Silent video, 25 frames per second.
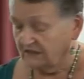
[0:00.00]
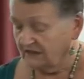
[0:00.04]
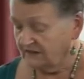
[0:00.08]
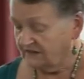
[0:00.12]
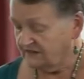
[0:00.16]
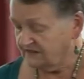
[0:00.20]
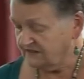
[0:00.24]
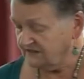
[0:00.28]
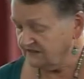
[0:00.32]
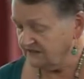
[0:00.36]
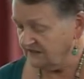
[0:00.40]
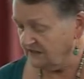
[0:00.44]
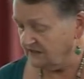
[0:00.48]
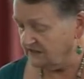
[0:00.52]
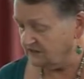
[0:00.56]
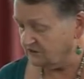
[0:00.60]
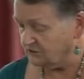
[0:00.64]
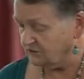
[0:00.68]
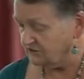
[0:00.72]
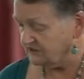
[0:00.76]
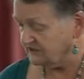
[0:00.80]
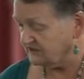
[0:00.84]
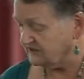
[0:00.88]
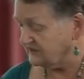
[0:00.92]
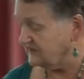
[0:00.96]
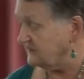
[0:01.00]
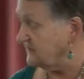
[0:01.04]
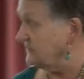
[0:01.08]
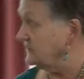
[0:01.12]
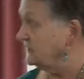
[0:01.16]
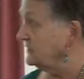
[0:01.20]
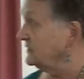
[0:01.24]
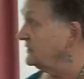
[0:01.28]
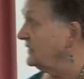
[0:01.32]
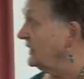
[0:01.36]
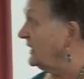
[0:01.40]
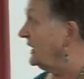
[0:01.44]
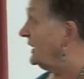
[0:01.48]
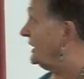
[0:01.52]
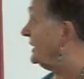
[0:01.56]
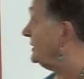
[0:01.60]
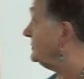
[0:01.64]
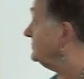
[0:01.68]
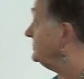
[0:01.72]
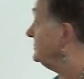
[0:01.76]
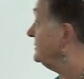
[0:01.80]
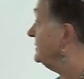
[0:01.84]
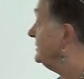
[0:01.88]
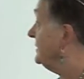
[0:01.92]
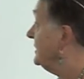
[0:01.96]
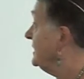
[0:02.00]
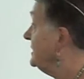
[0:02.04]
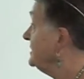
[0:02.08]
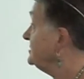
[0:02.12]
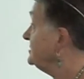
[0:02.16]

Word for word: So this is an interesting um,